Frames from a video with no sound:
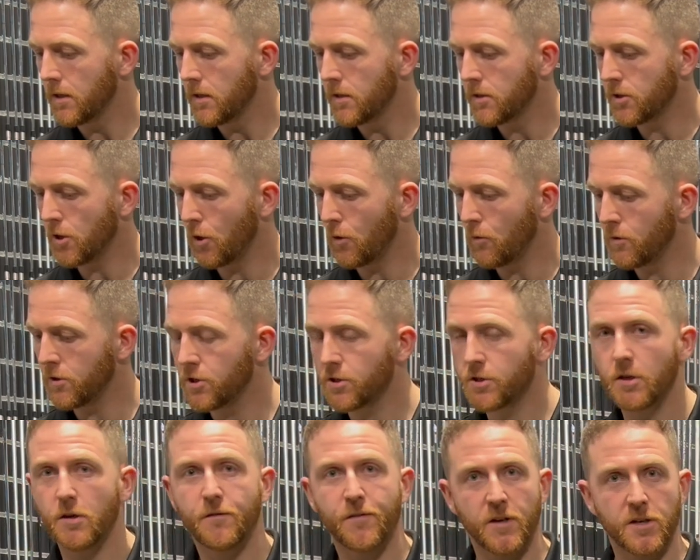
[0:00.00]
So we're just
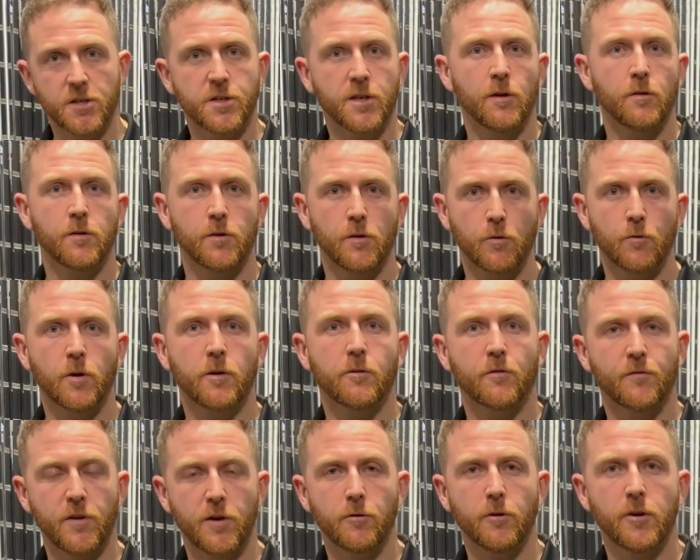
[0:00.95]
going to finish now and do a quick
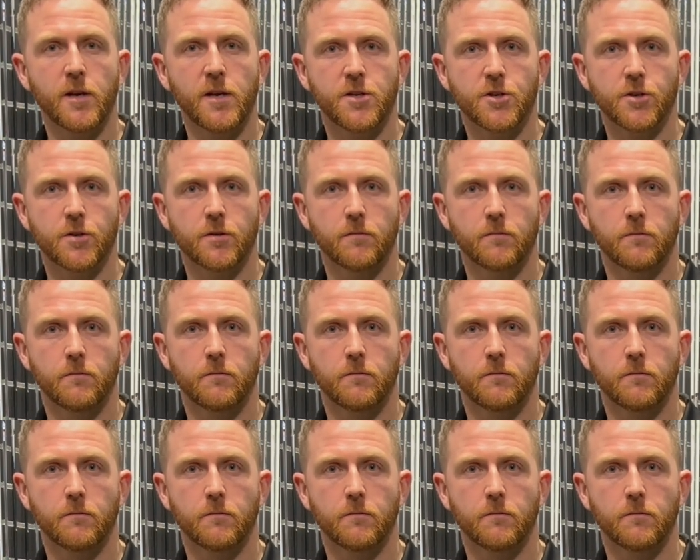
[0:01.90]
review on each.